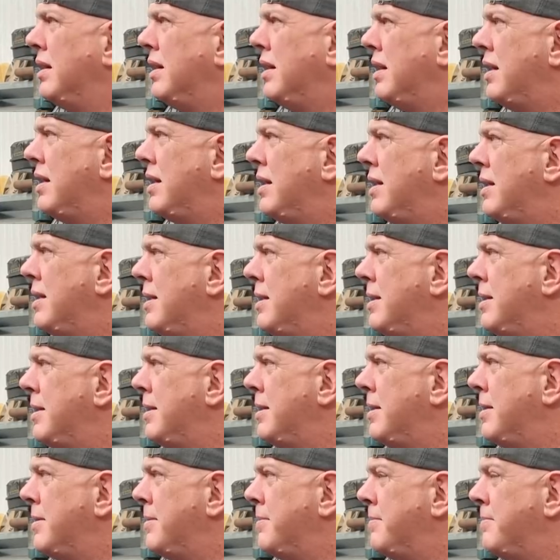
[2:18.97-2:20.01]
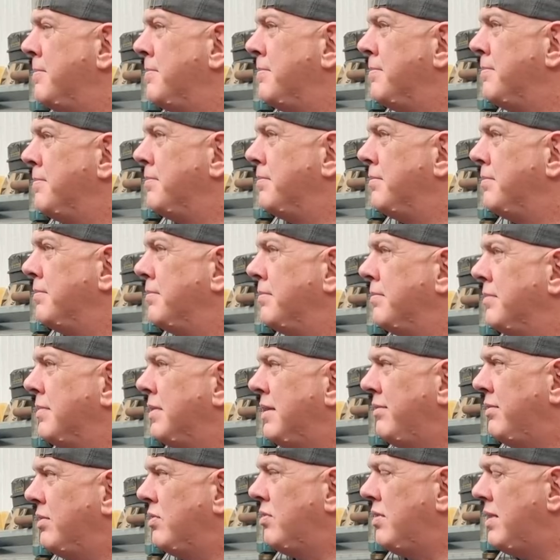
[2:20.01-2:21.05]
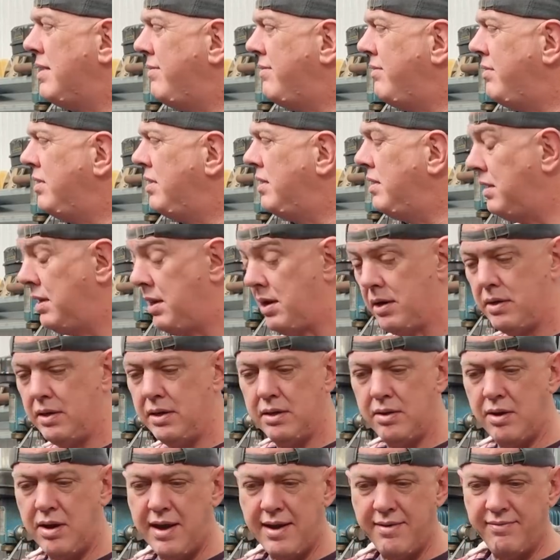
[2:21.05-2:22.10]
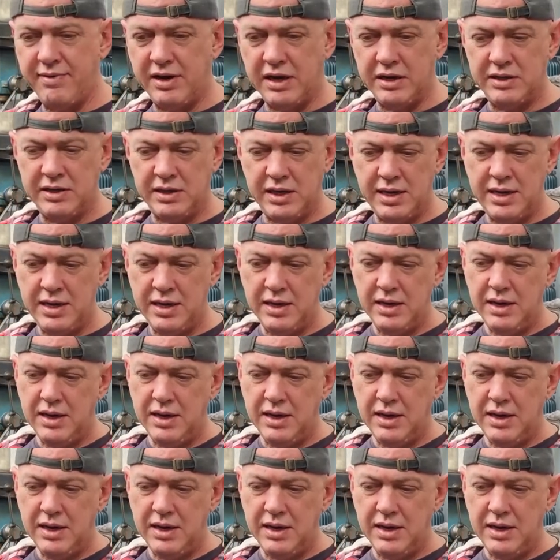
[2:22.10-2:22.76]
Have I got everything? Yeah, I think I have actually.